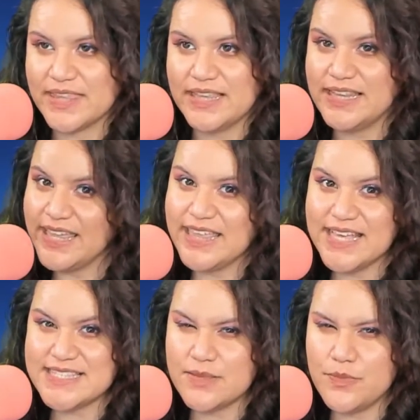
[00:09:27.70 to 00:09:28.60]
Like
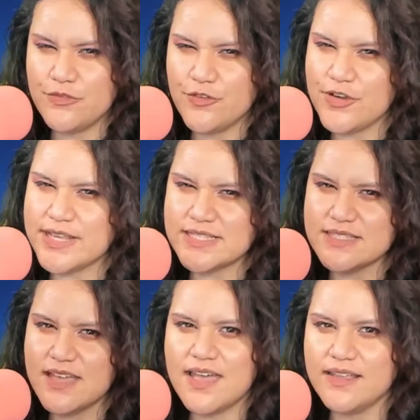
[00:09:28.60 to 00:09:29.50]
I said before, it's
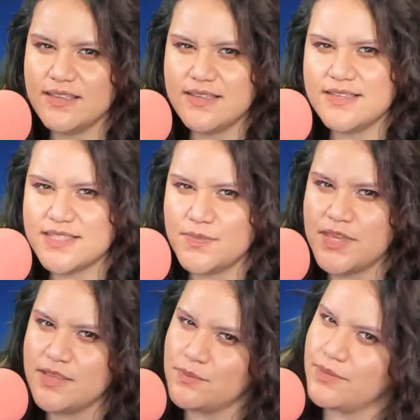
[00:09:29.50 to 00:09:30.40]
not easy
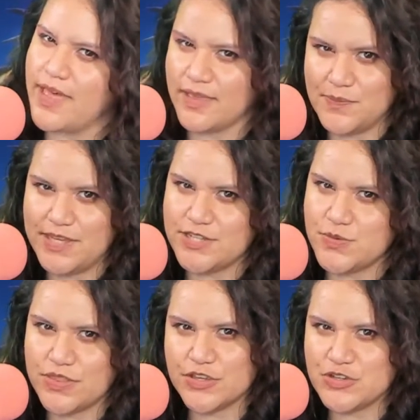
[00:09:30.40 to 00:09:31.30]
being a black mage
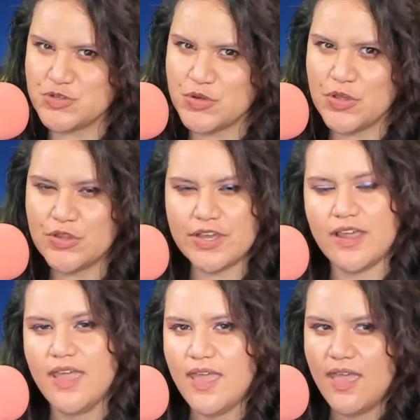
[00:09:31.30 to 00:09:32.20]
with a controller,
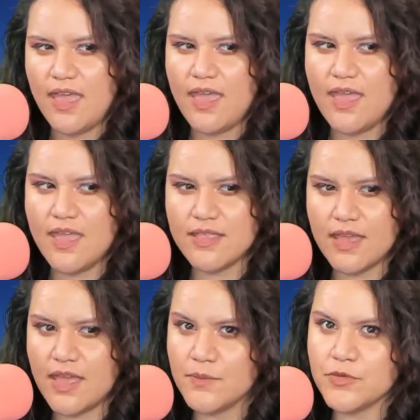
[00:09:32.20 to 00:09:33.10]
and
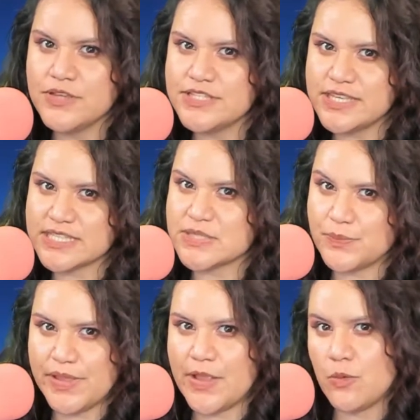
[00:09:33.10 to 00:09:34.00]
I'm going to
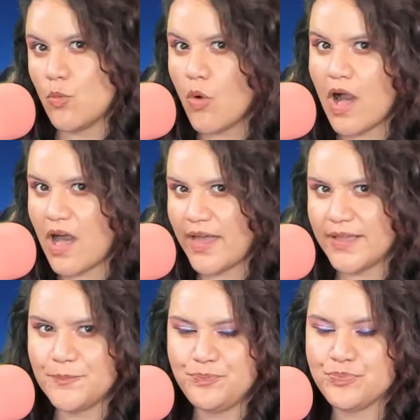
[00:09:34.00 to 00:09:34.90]
explain
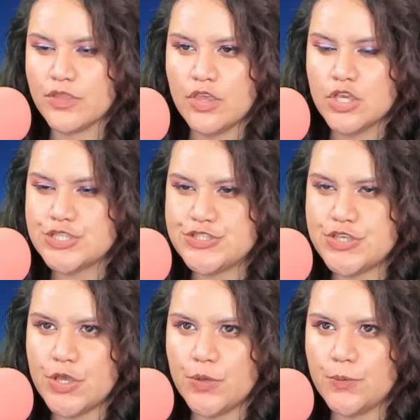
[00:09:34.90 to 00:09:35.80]
why.
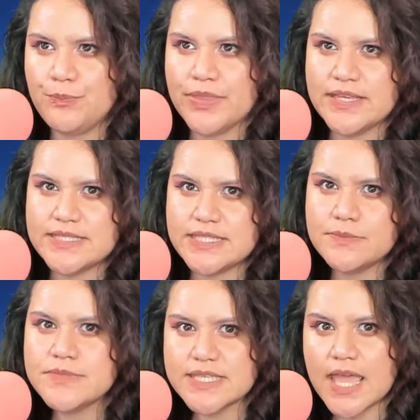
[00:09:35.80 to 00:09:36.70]
So,
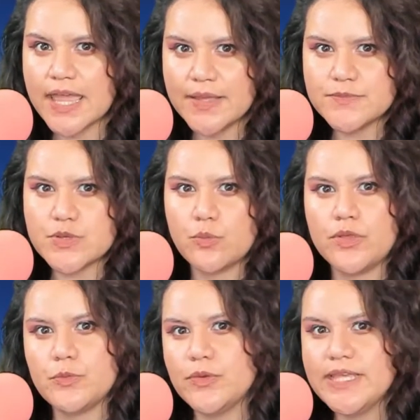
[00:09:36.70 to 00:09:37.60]
sometimes
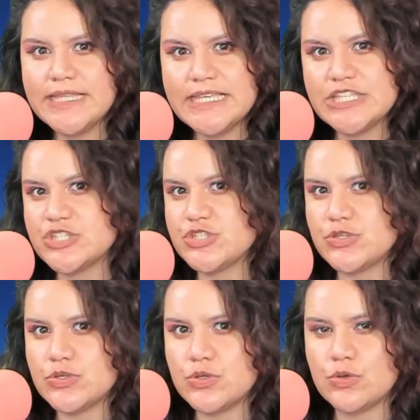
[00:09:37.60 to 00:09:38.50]
when we need
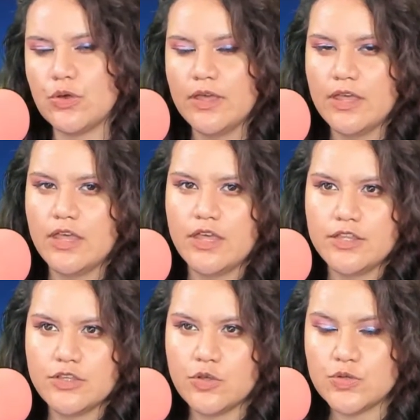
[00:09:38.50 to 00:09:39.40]
to
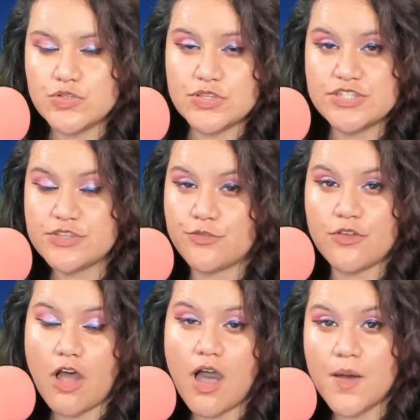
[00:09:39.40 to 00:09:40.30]
go to a
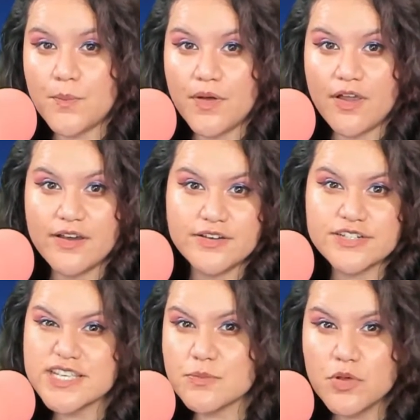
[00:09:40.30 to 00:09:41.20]
different hot bar,
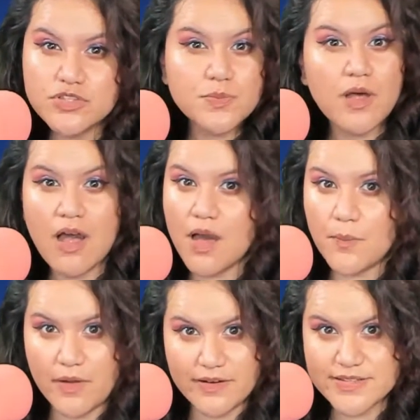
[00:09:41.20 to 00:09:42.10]
there's like multiple hot
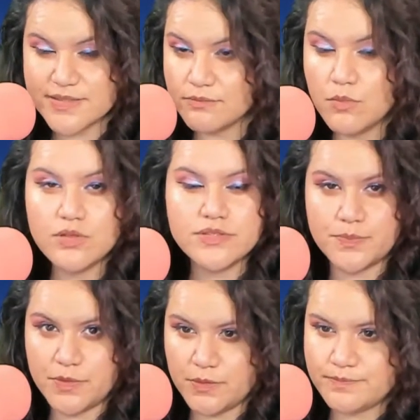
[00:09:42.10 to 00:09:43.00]
bars,
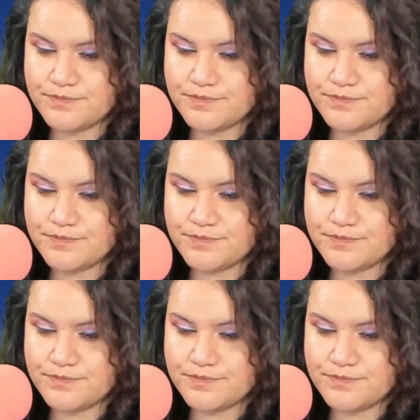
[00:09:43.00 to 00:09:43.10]
multiple.